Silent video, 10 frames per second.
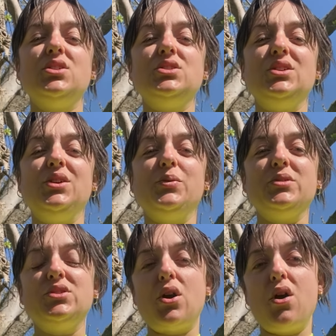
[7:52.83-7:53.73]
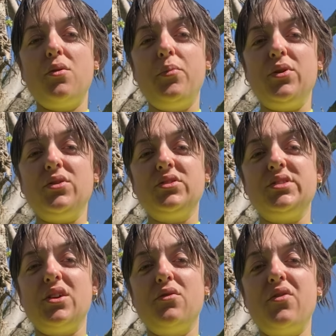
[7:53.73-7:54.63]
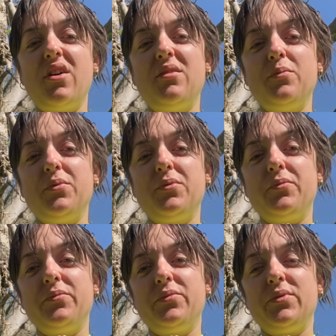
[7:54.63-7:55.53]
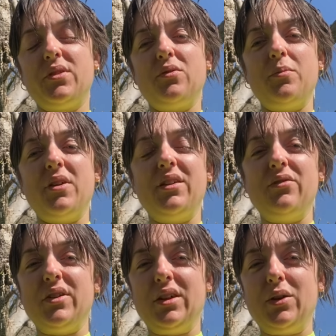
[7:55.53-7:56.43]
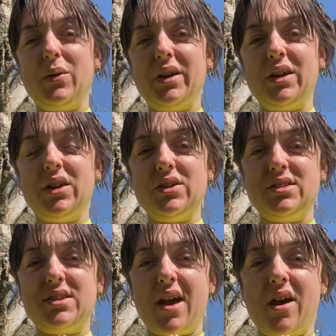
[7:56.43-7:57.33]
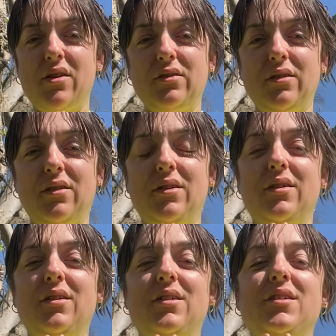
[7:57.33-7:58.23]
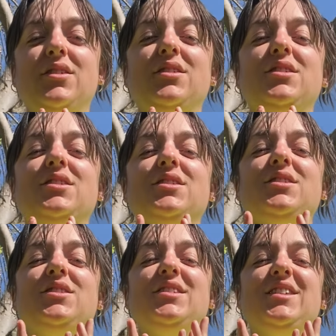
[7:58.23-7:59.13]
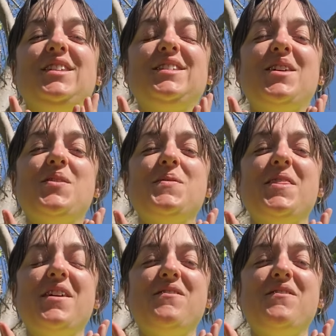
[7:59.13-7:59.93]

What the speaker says: Do you want to open yourself up? Have you been feeling quite closed down? You need to open that